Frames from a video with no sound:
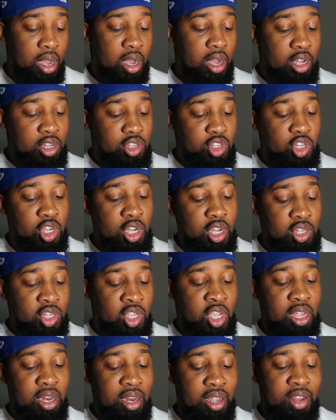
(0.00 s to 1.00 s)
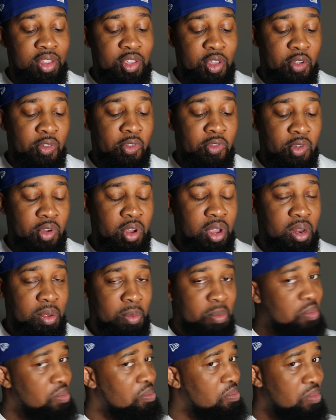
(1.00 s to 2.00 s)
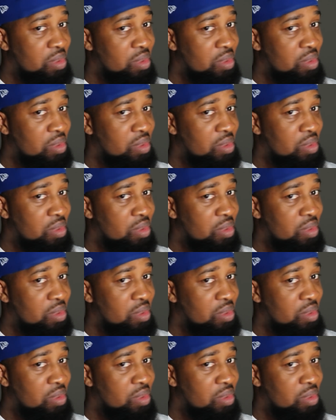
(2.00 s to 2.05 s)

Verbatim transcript: A judge can end your freedom.